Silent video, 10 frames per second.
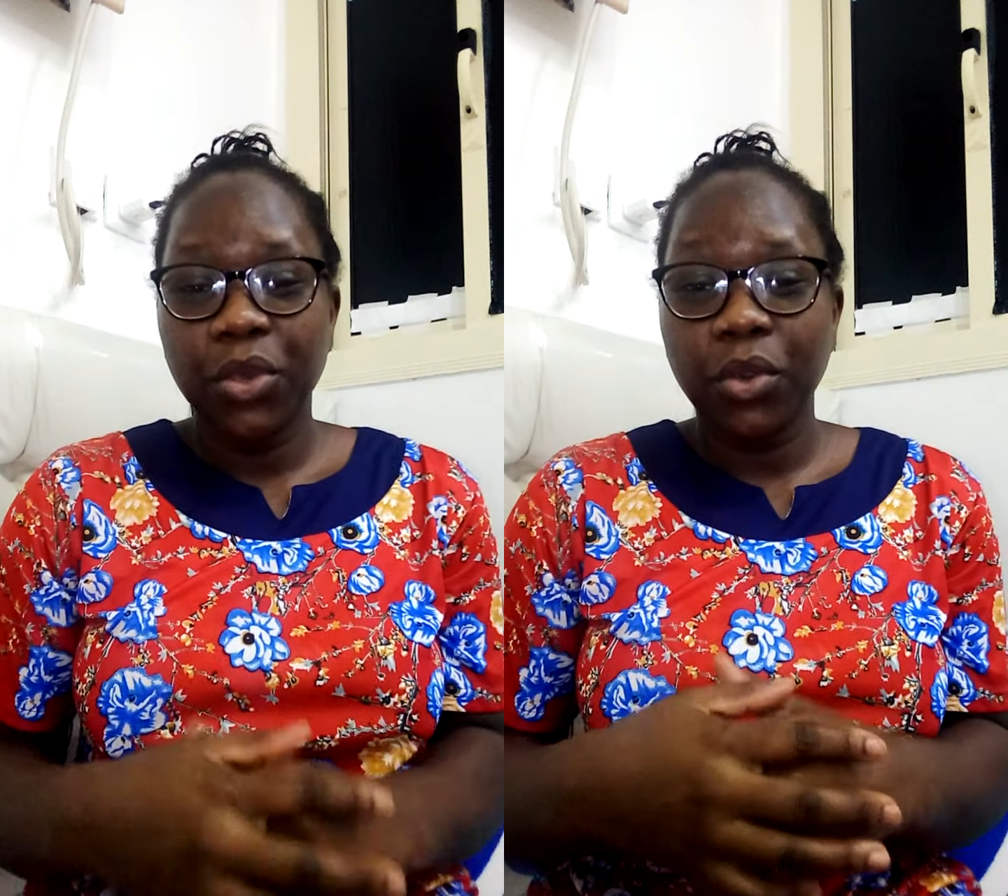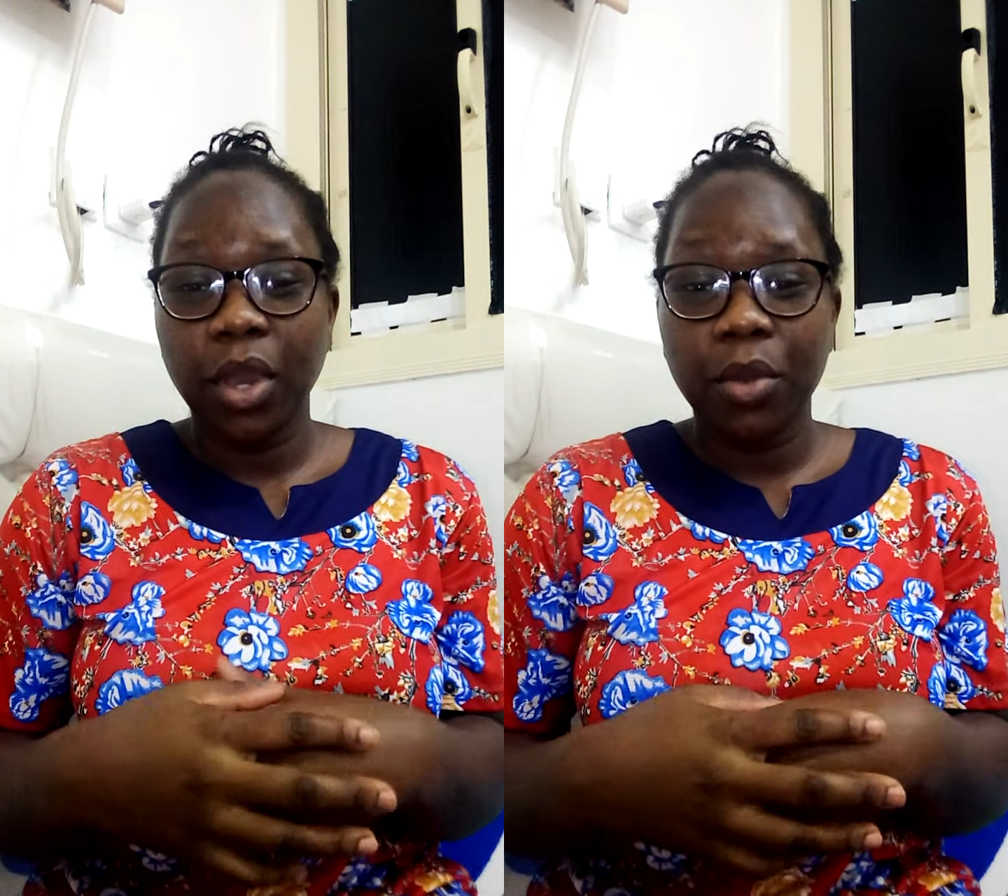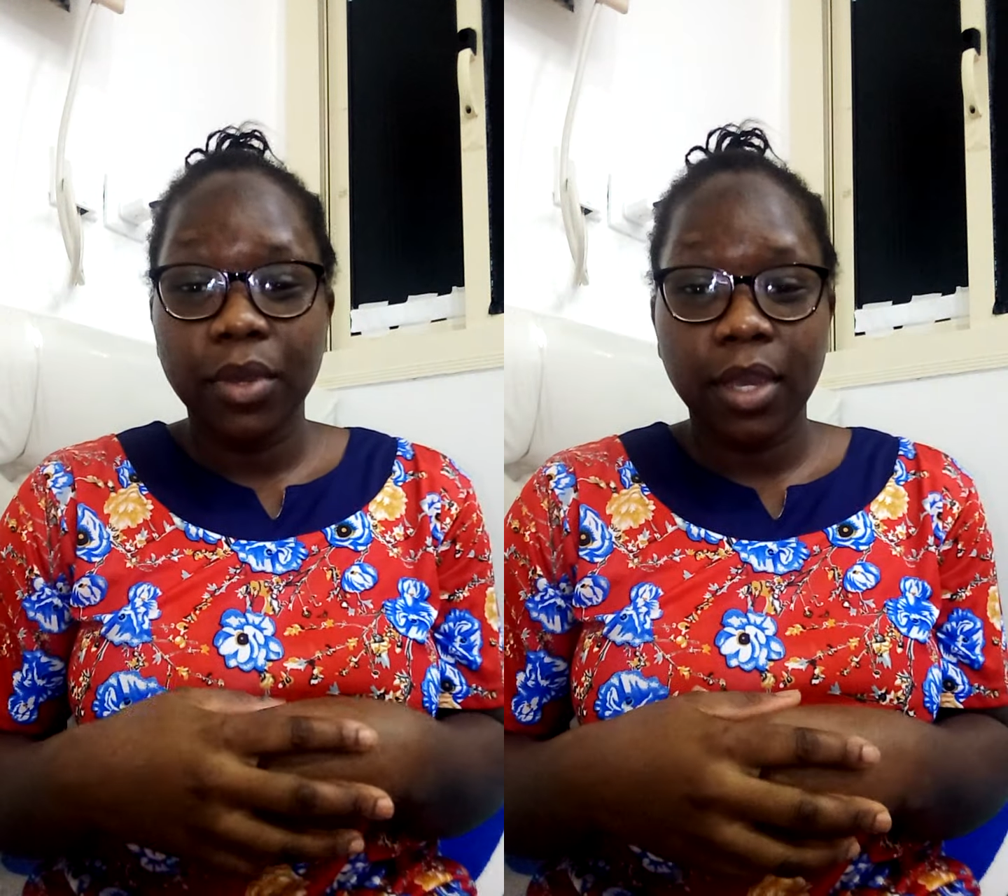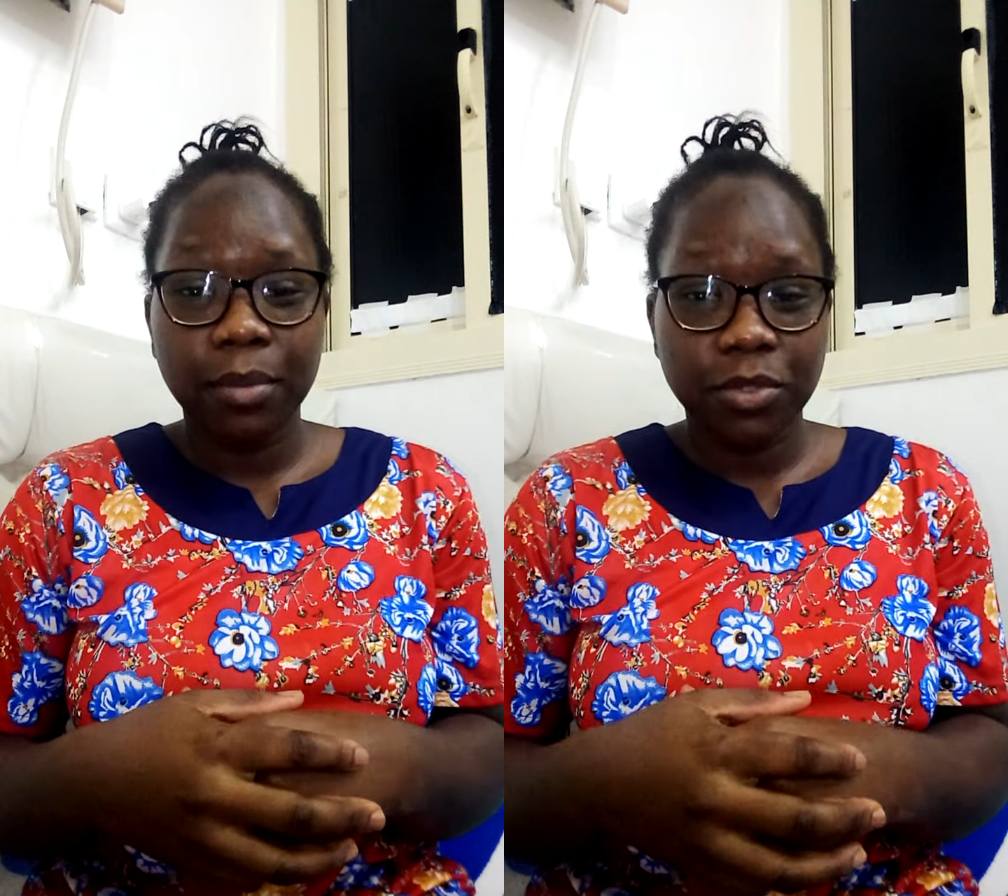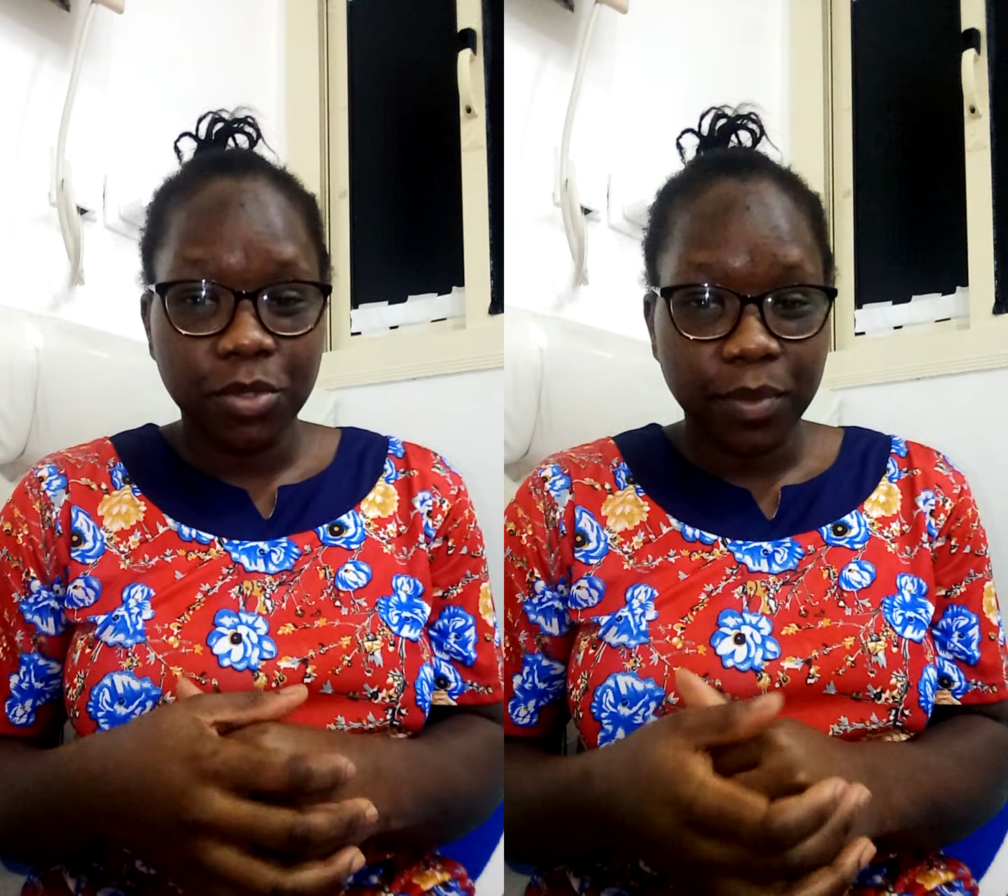you are
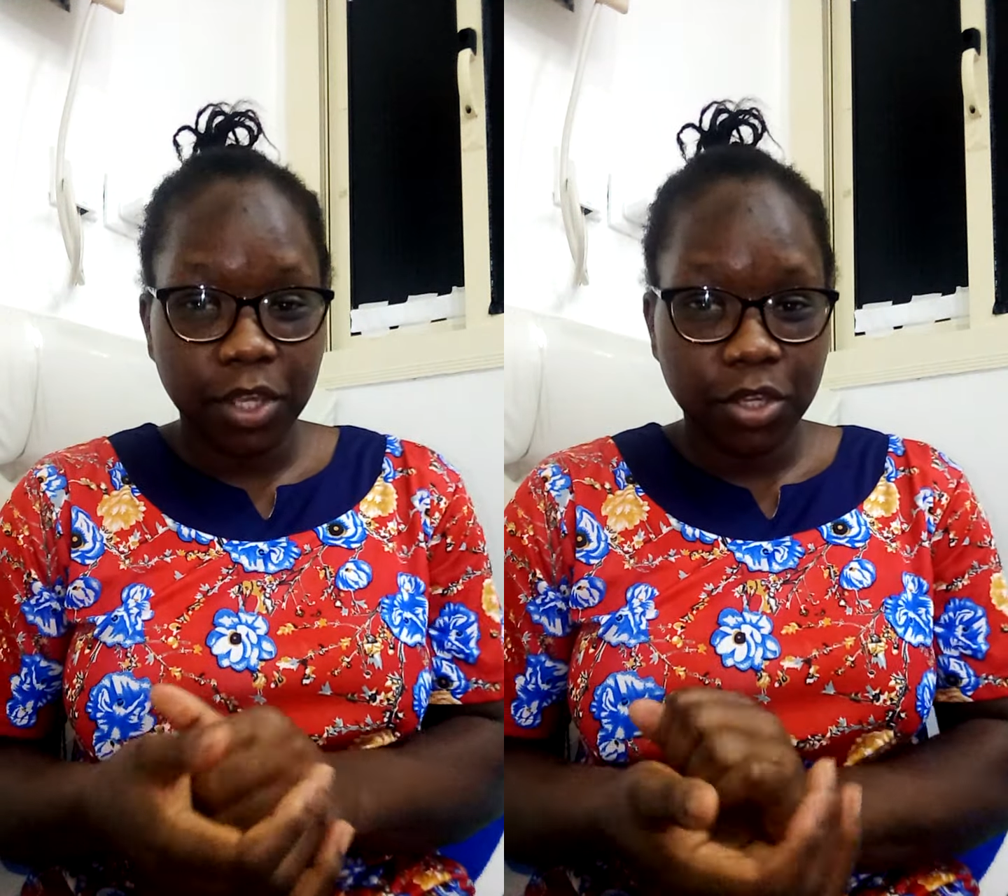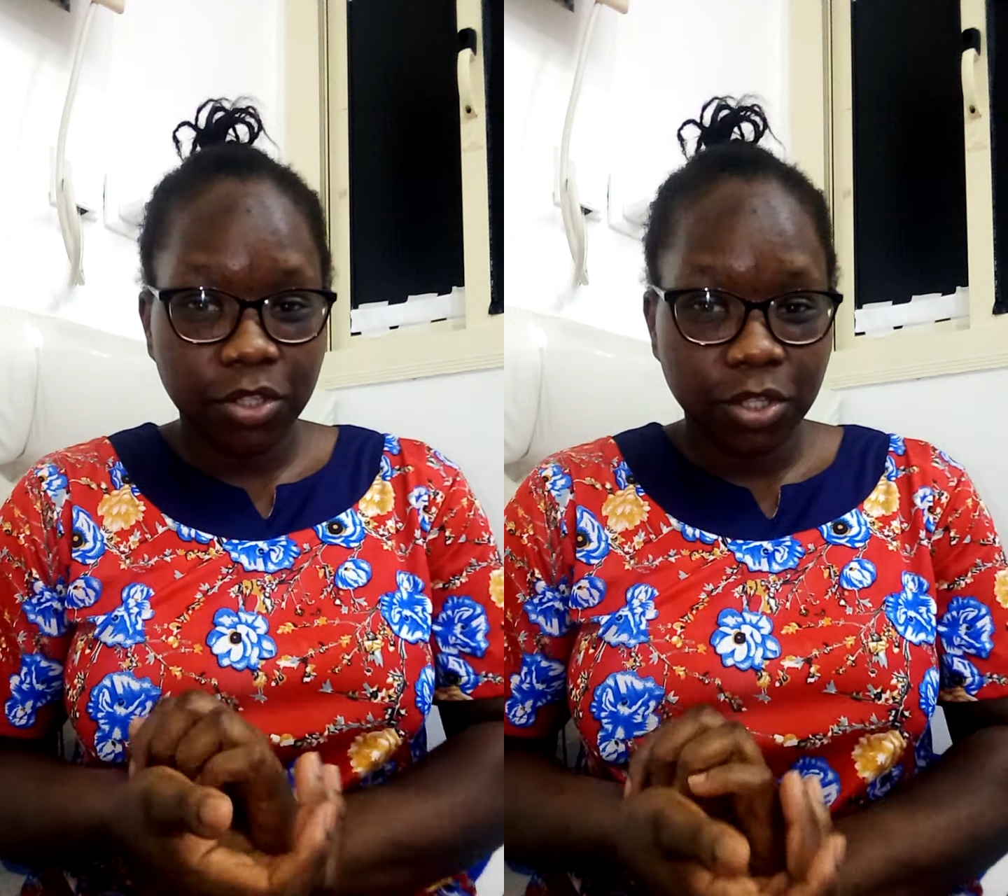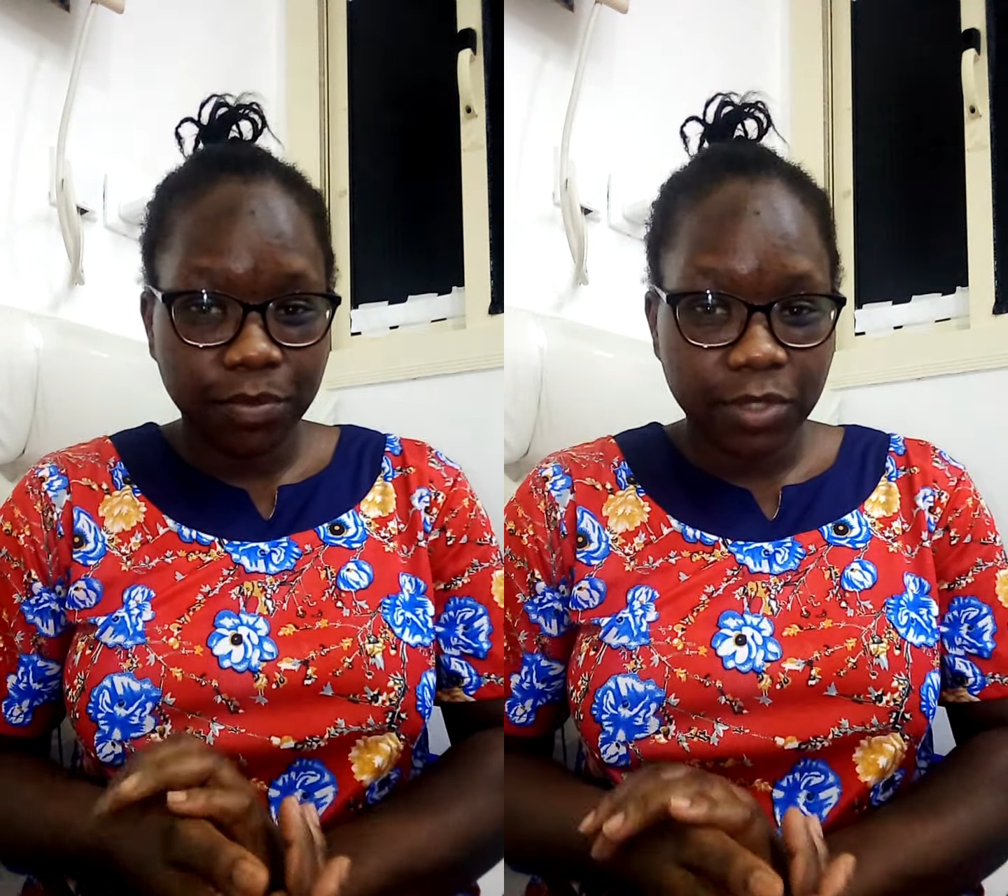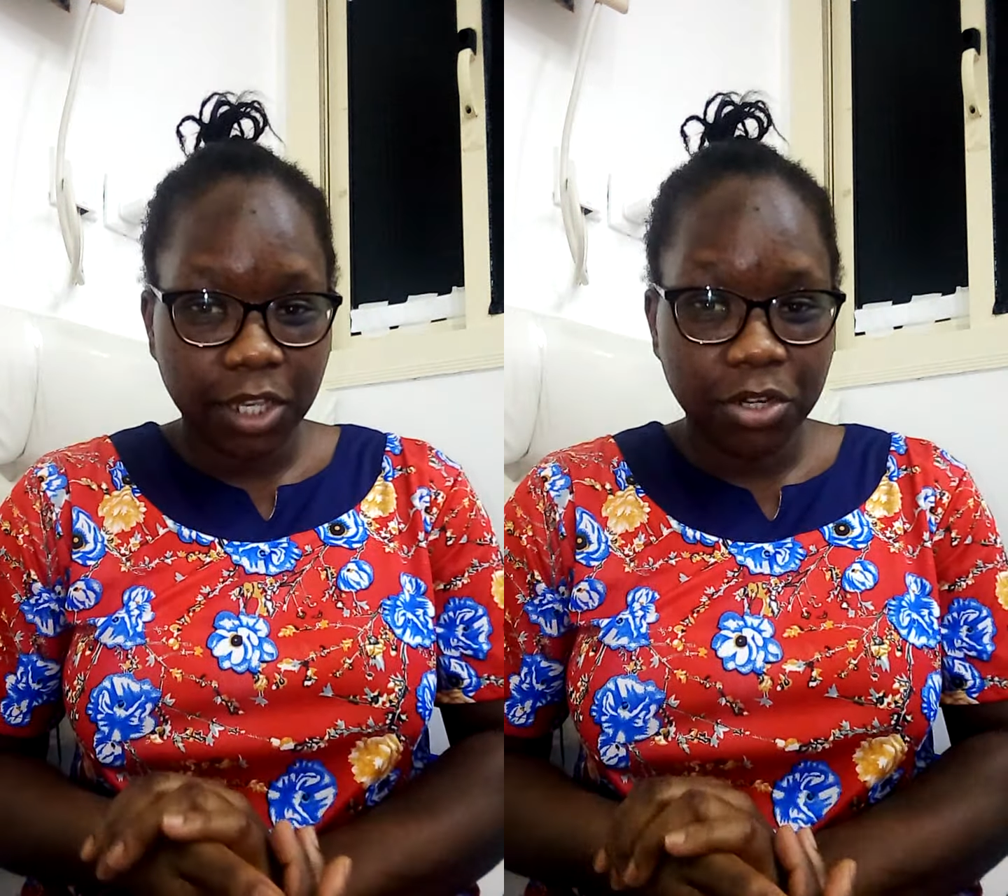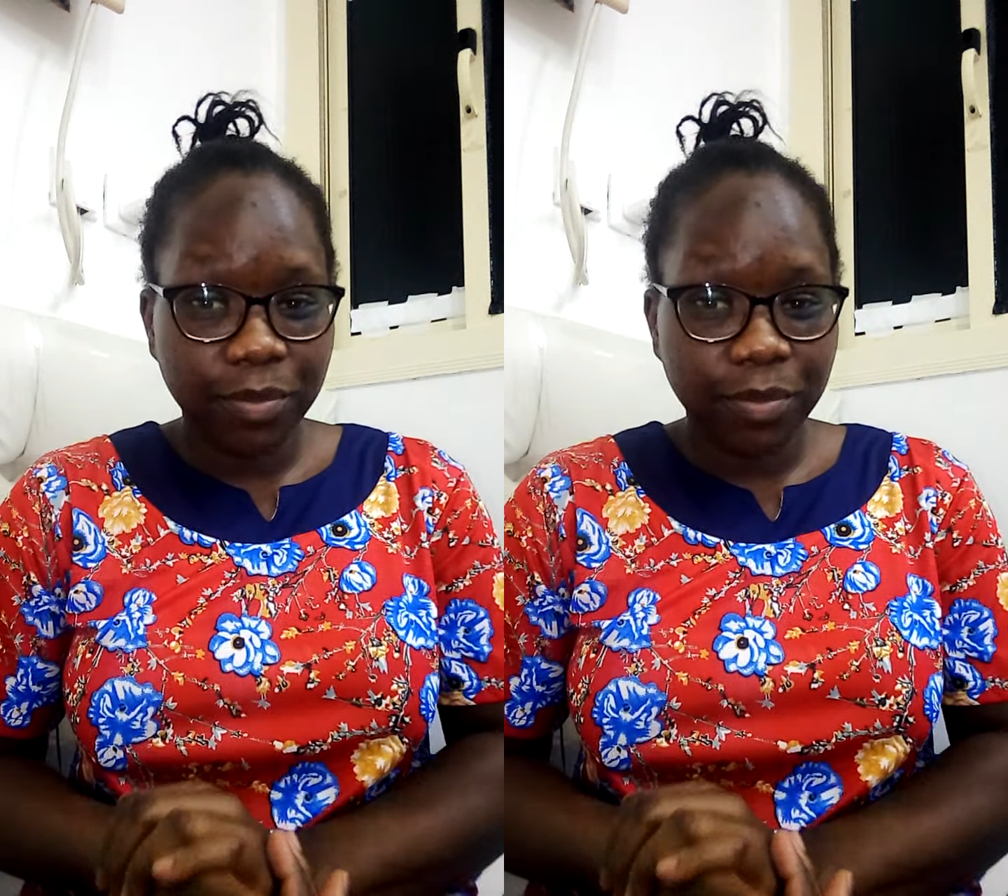welcome to my YouTube channel.